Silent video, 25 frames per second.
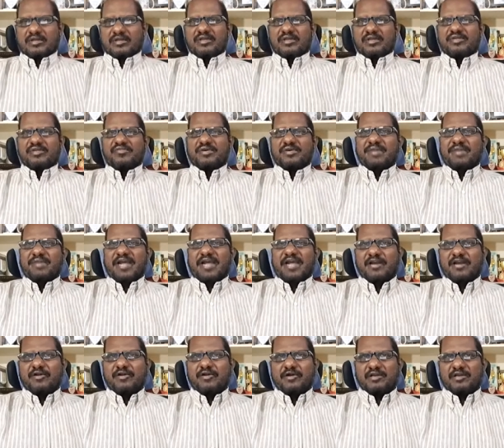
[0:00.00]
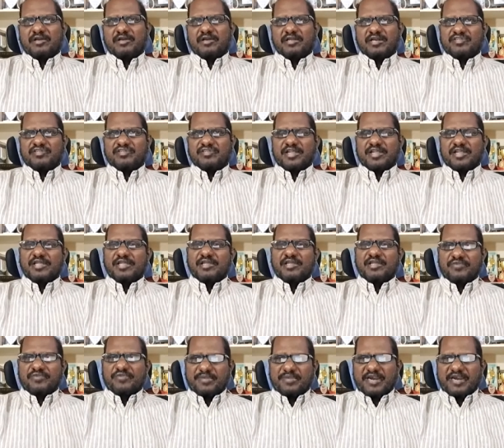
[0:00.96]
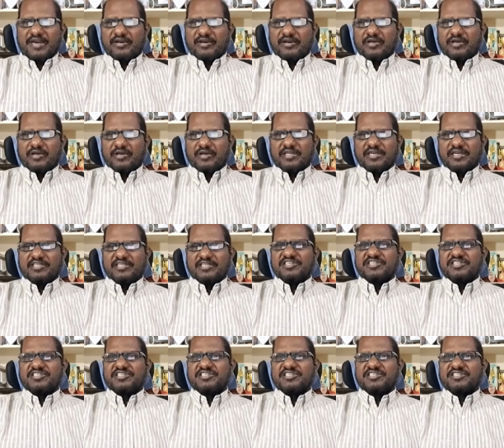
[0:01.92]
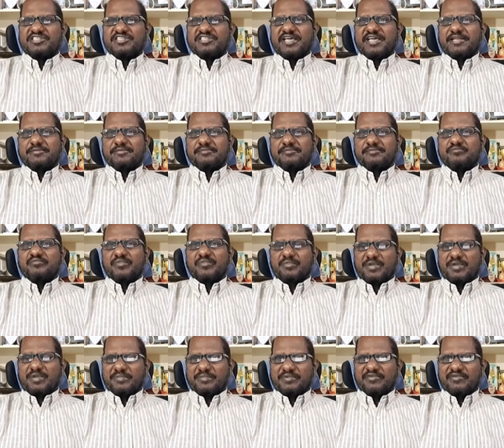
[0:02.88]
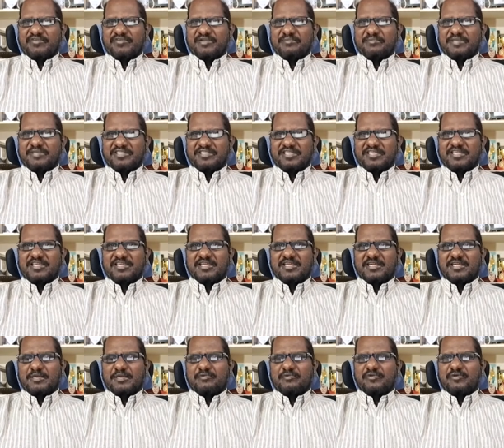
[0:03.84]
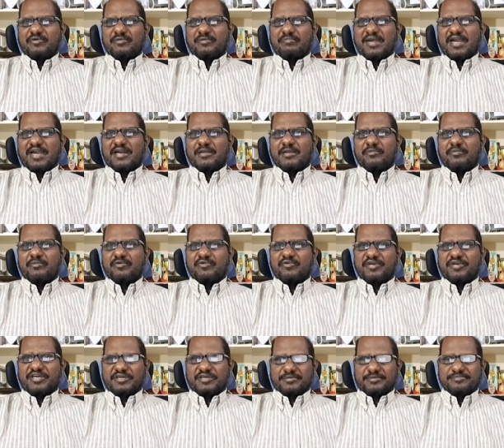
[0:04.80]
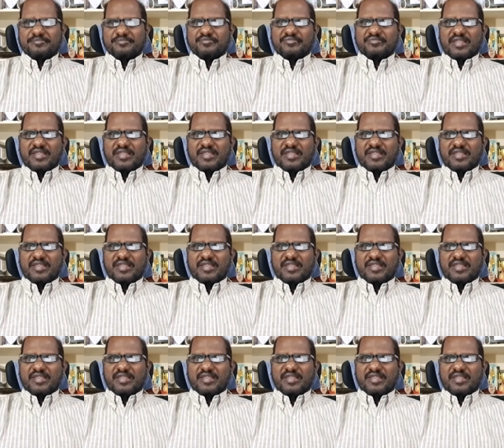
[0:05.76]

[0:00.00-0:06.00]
If a bad organization is there, people will be thinking about bad about it.